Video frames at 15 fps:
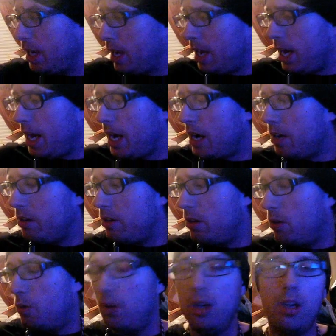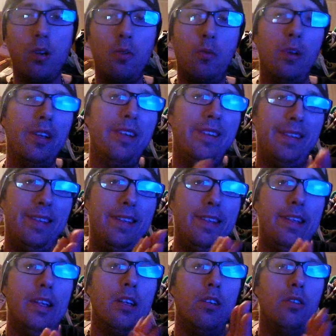I don't know what what's the
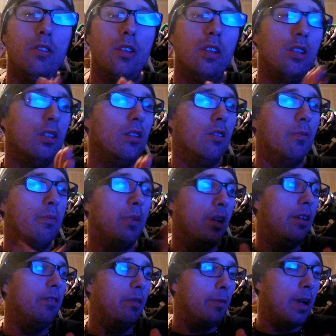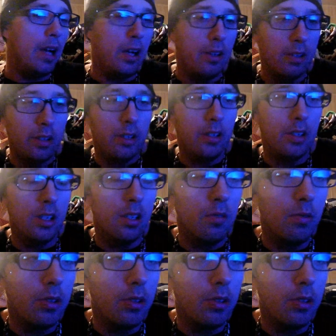deal and all the above about it, you know.